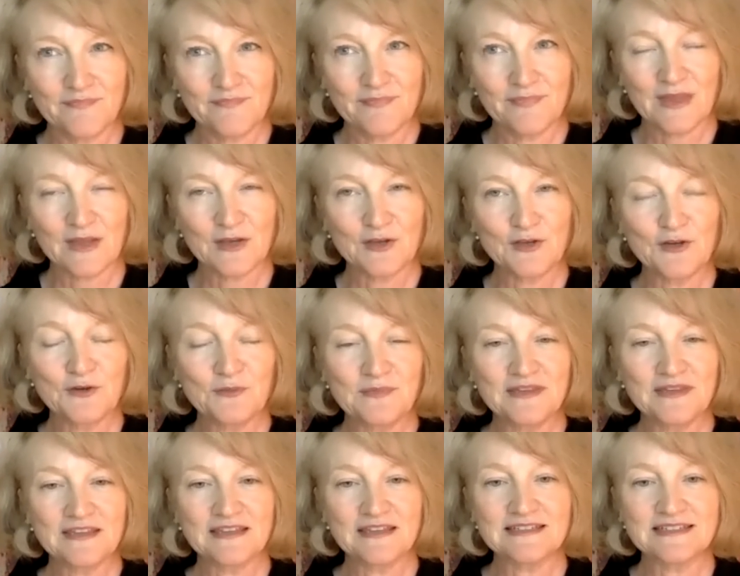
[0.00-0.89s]

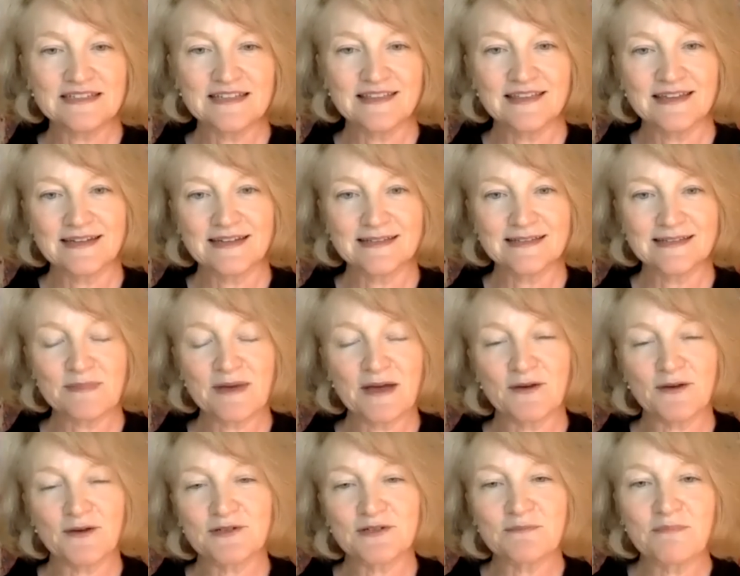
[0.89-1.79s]
humility that is
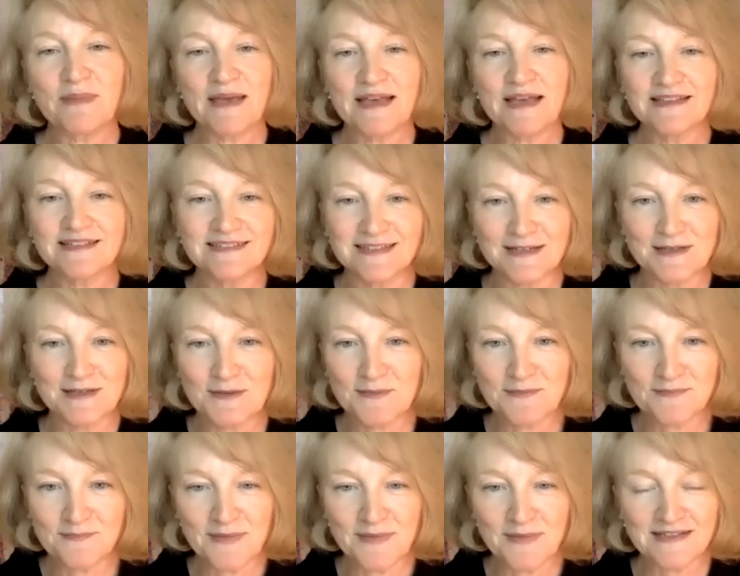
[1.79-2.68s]
about debasing
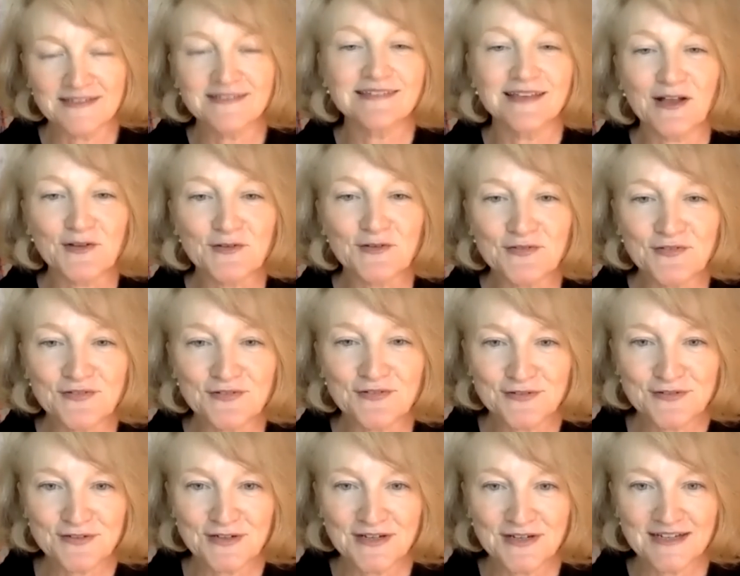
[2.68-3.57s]
myself,
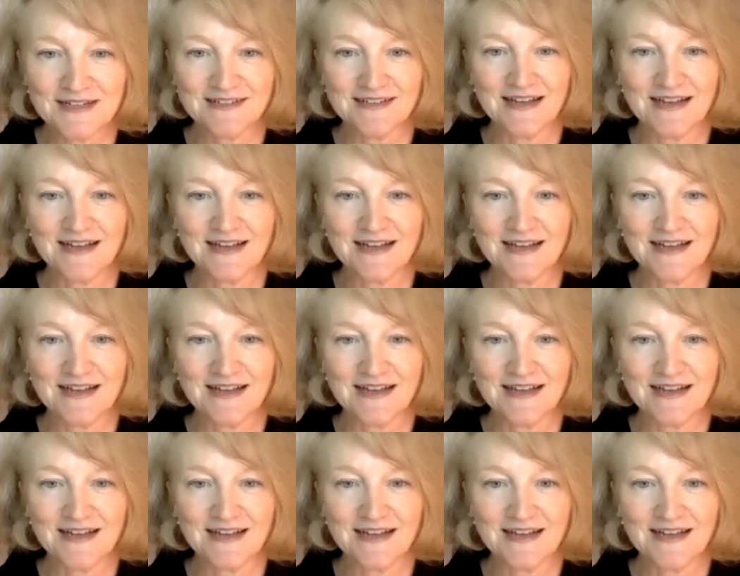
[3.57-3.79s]
right?